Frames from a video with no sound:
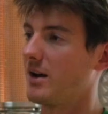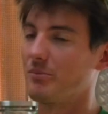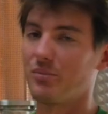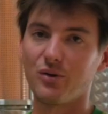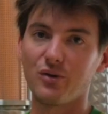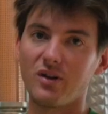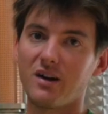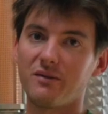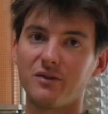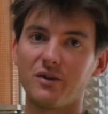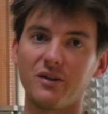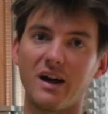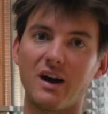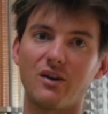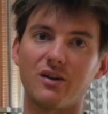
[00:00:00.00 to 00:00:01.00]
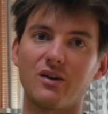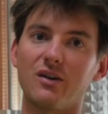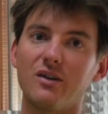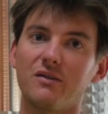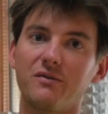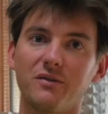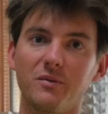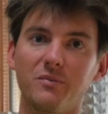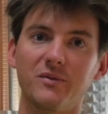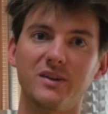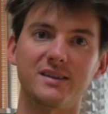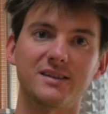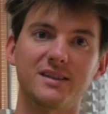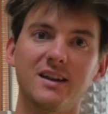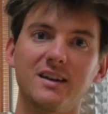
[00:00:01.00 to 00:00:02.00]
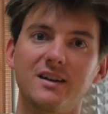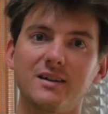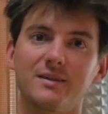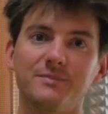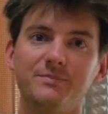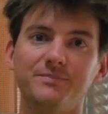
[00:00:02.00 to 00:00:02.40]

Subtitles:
pull off all the alcohol from this cider.